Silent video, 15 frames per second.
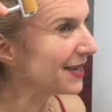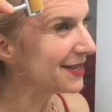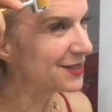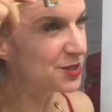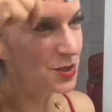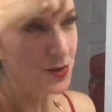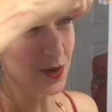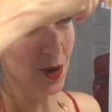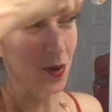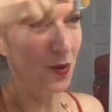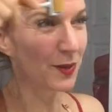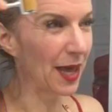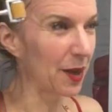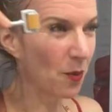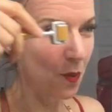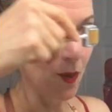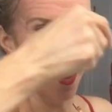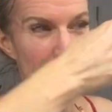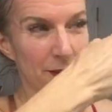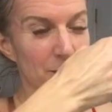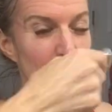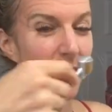is you go like
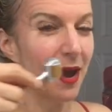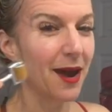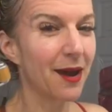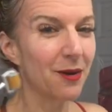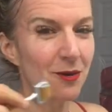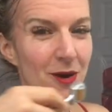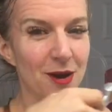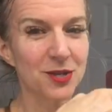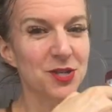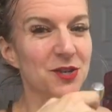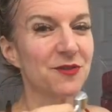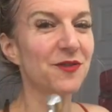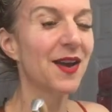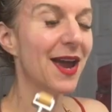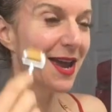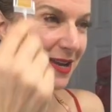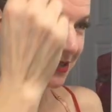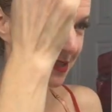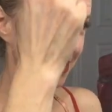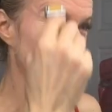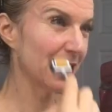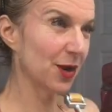one way across your
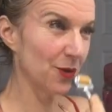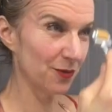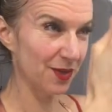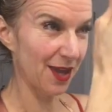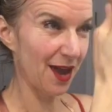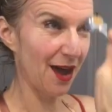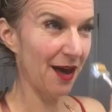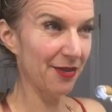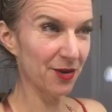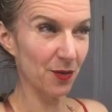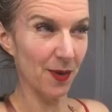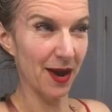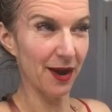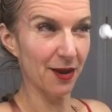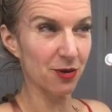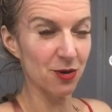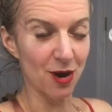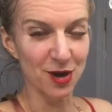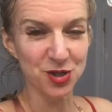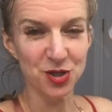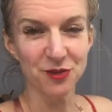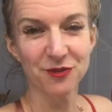face and you go the other way
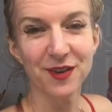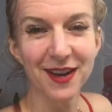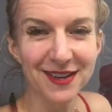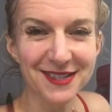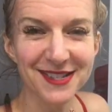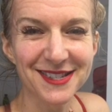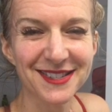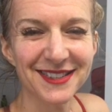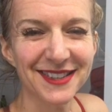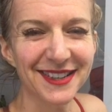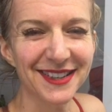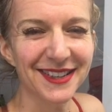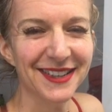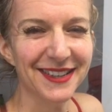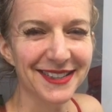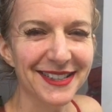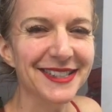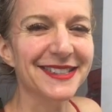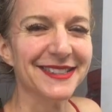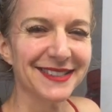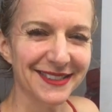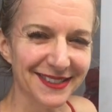across your face.
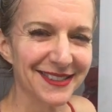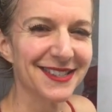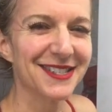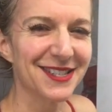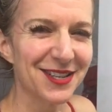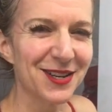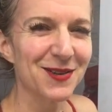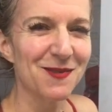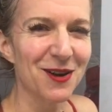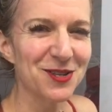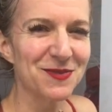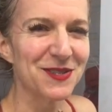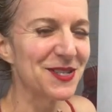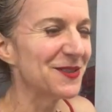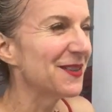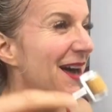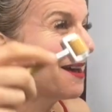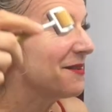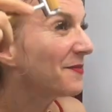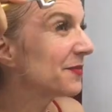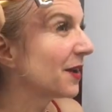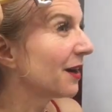So you're going to watch me do
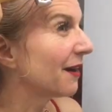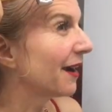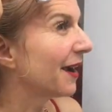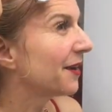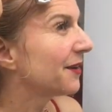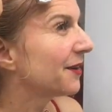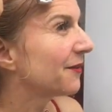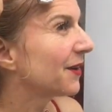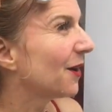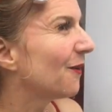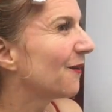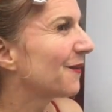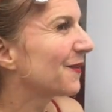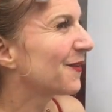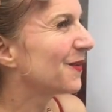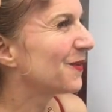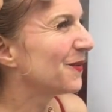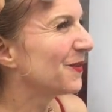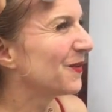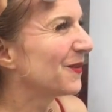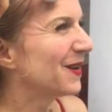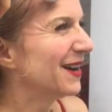that. All right, here we go.
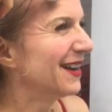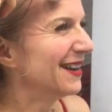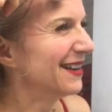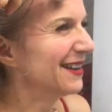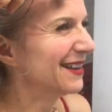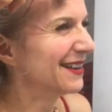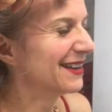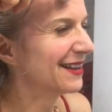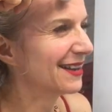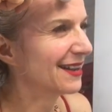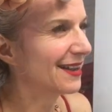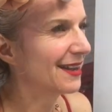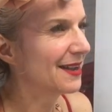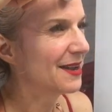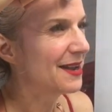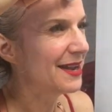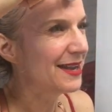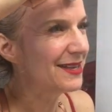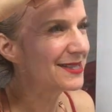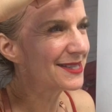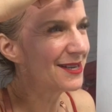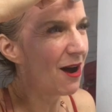Oh,
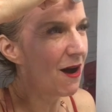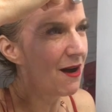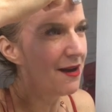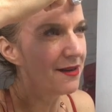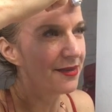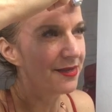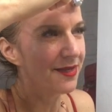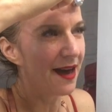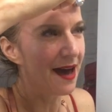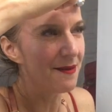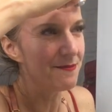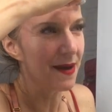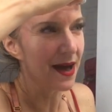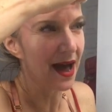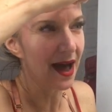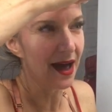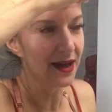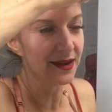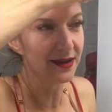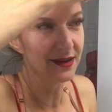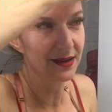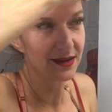it's not that
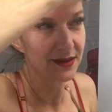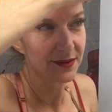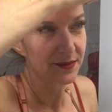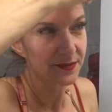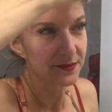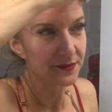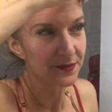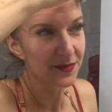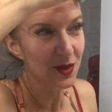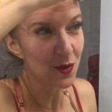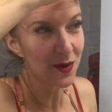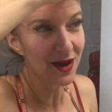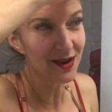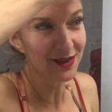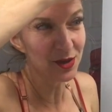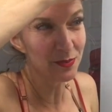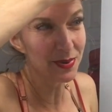bad. Oh, I got a little